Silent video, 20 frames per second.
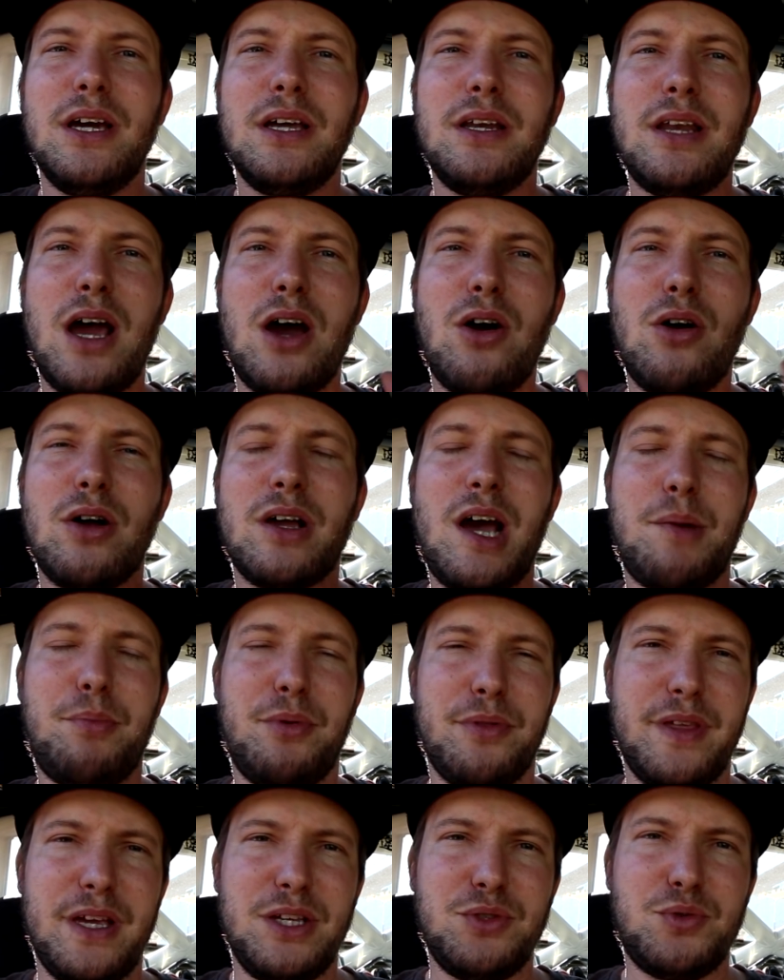Now, a
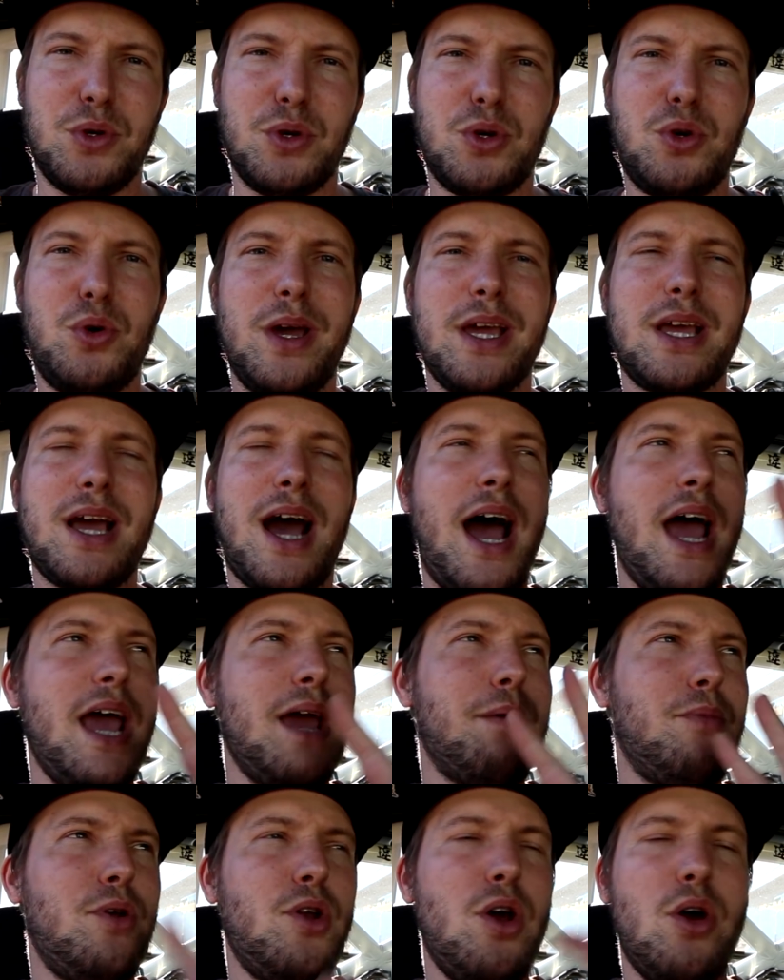couple things real quick. I
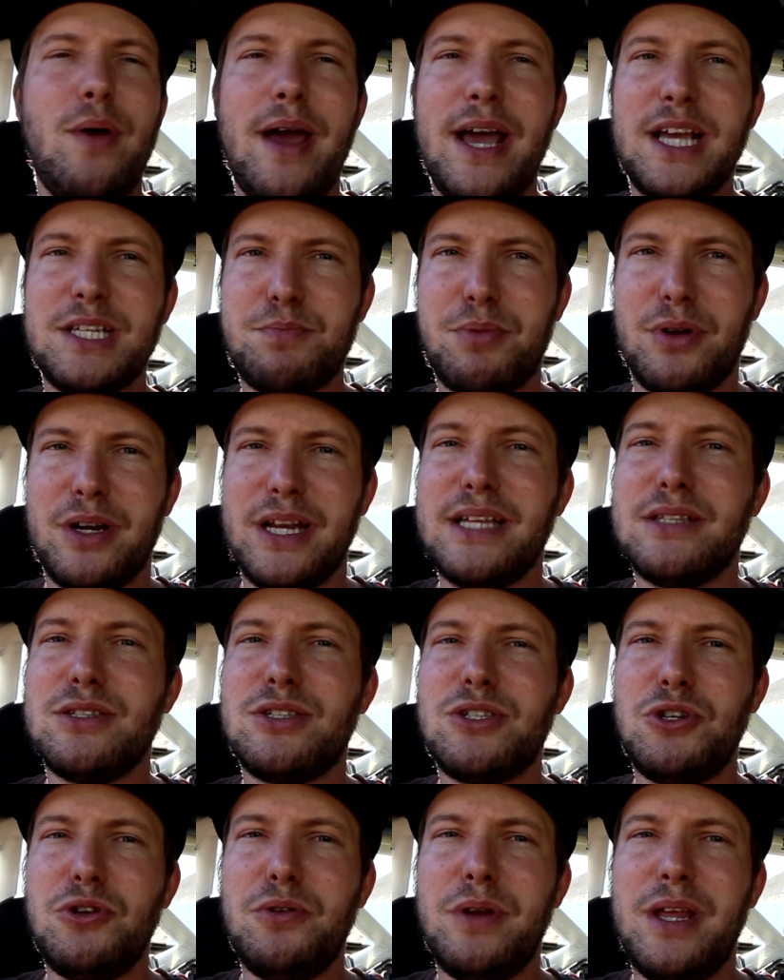am no expert in
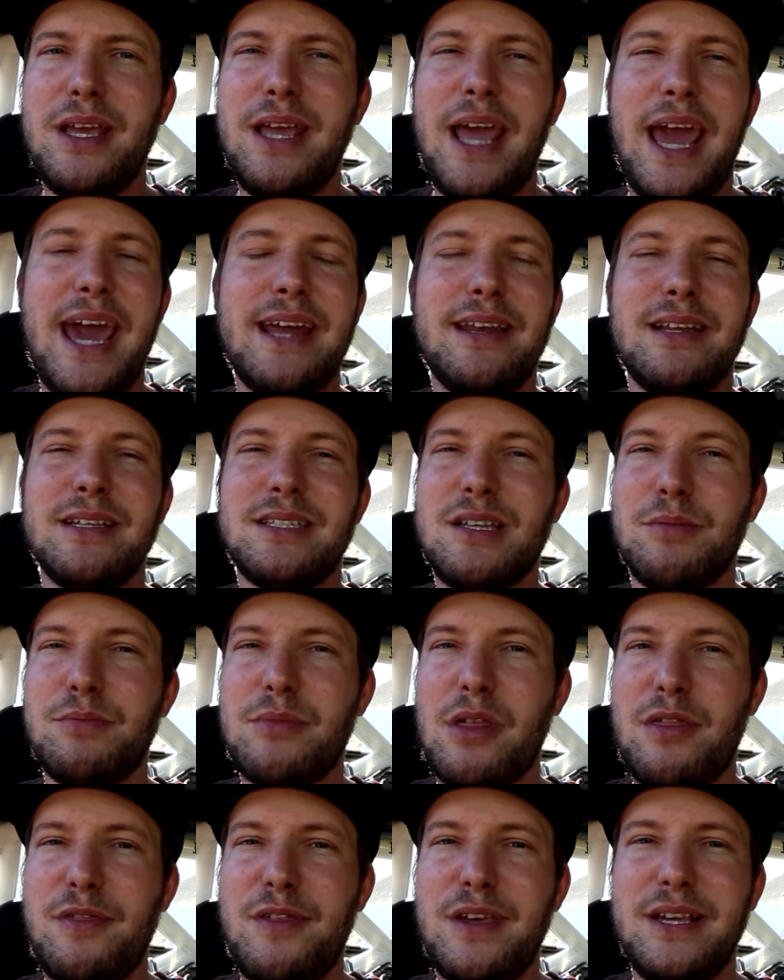tuning, and some of
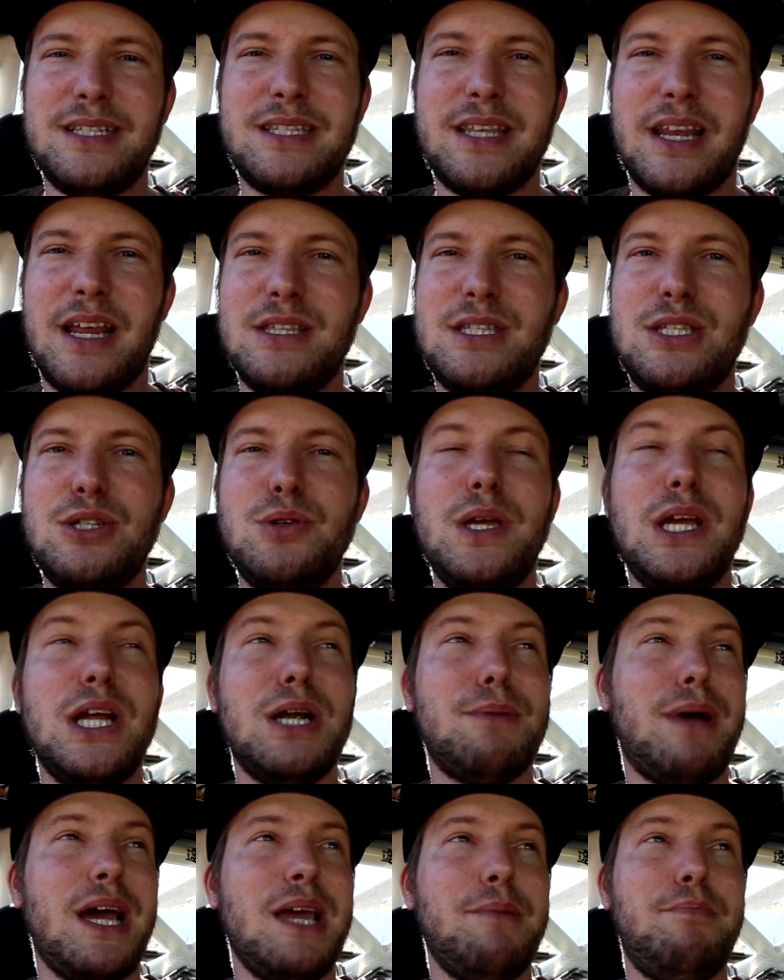the things that I do
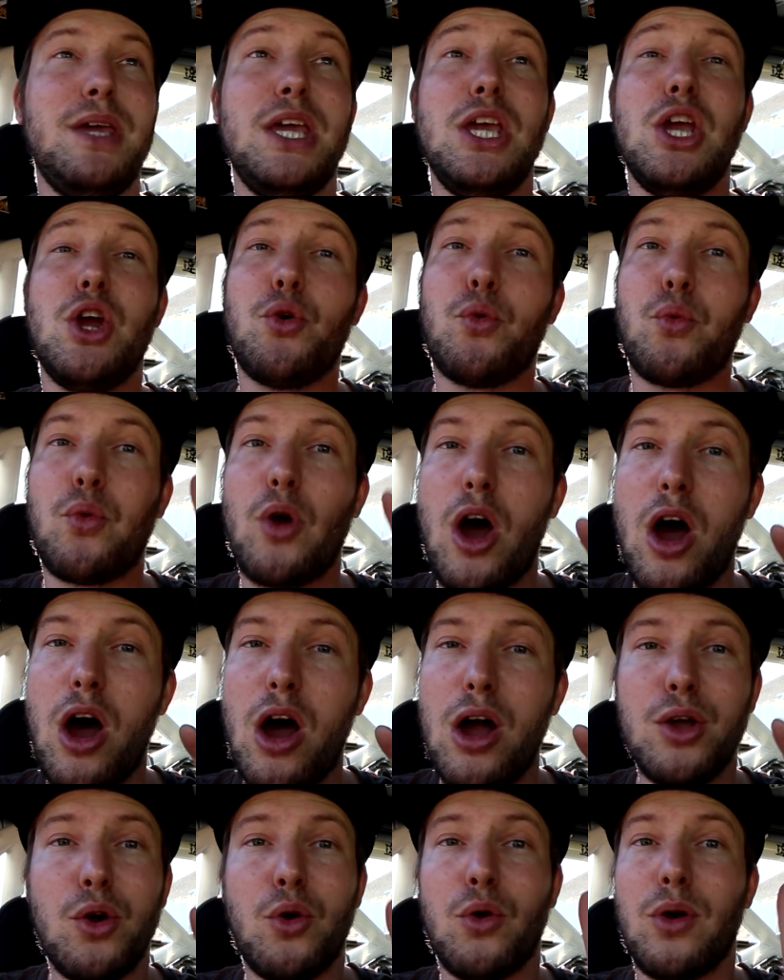here might be
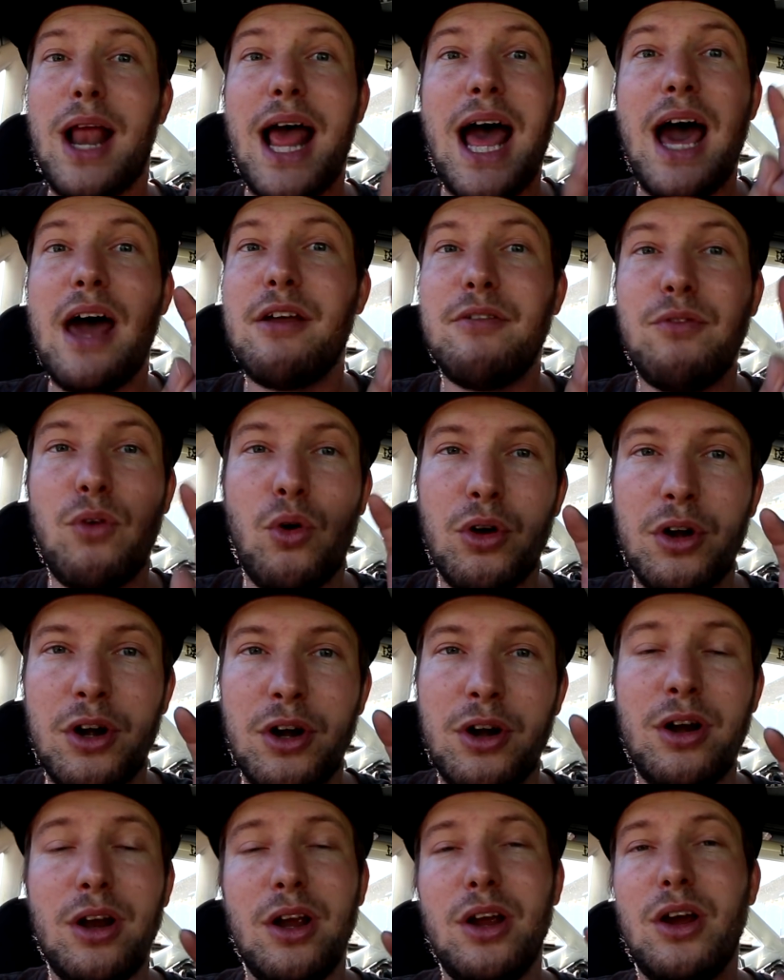wrong or out of
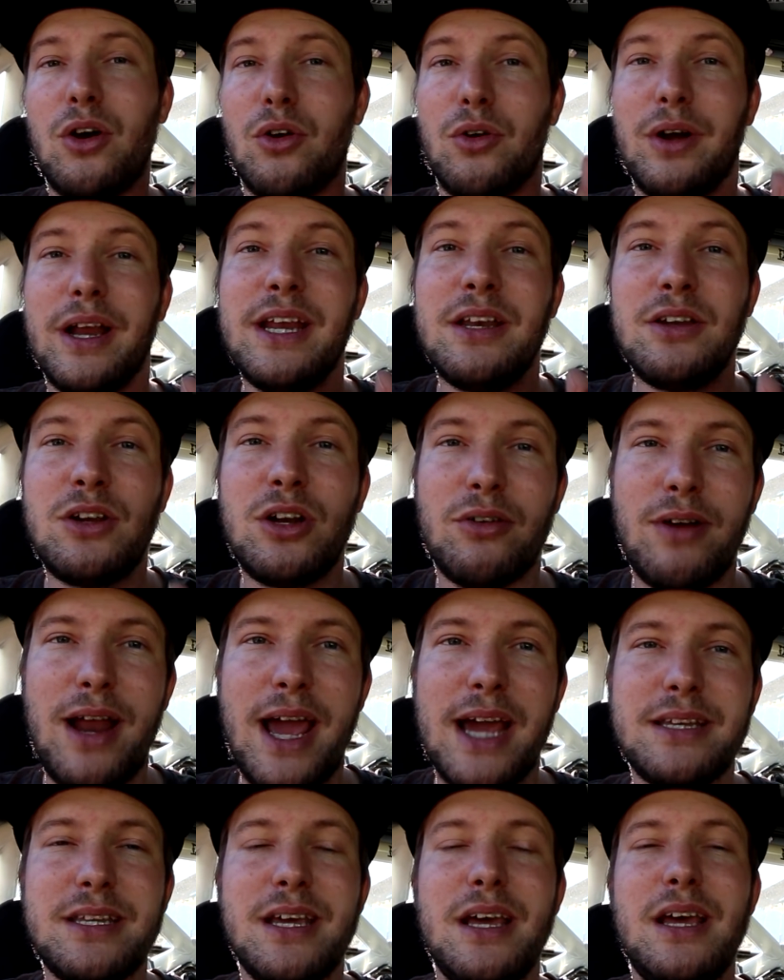order or
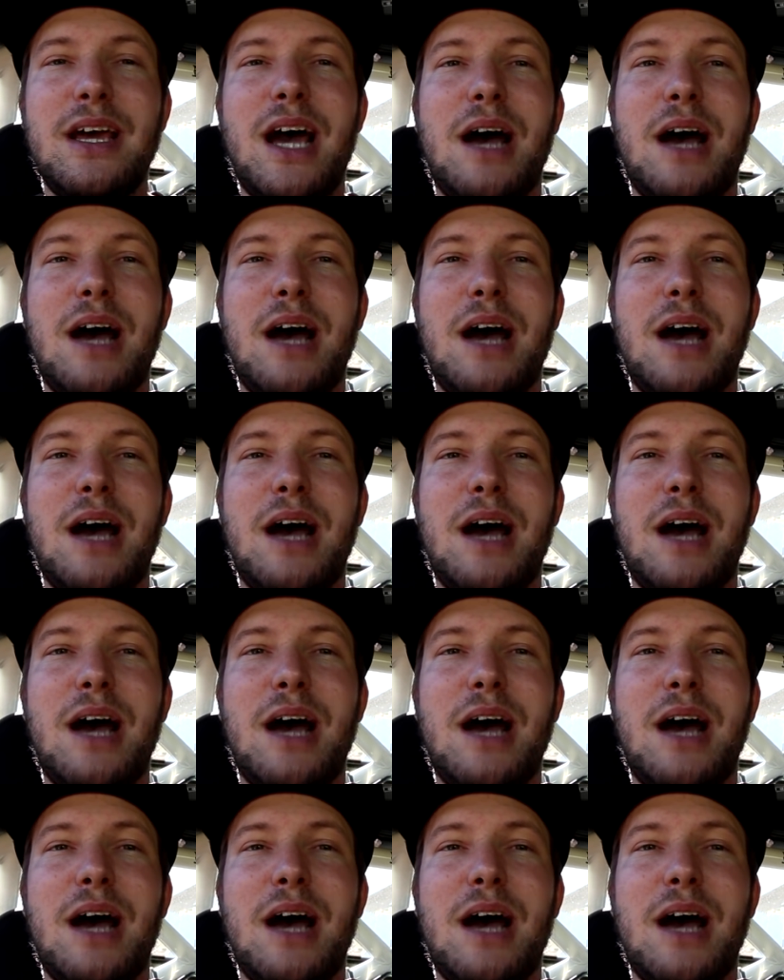incorrect.